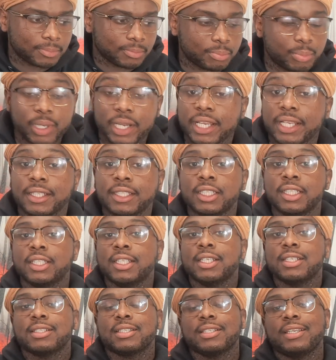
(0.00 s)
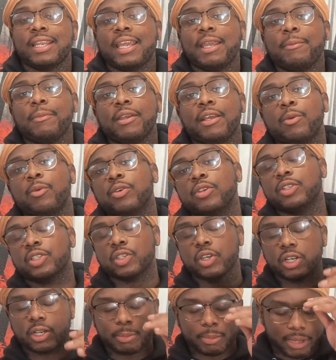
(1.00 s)
But today, man, I want to
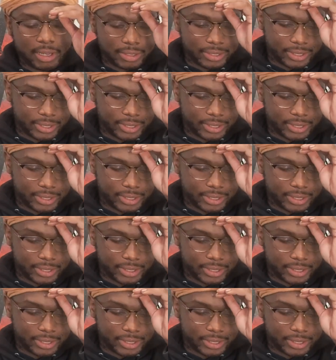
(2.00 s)
talk about